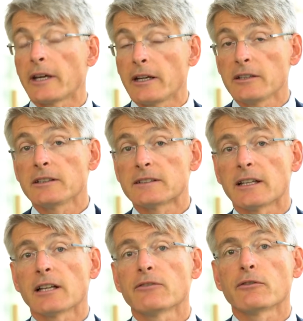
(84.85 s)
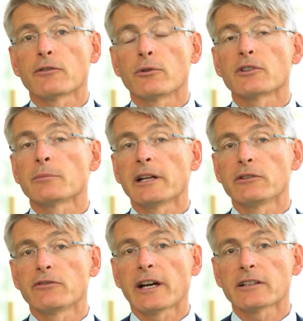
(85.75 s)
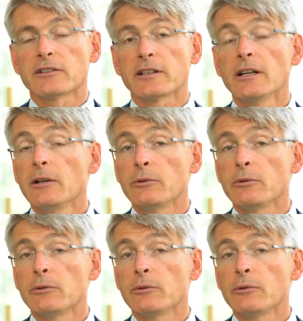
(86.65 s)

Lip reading: energy itself, of course, manufacturing,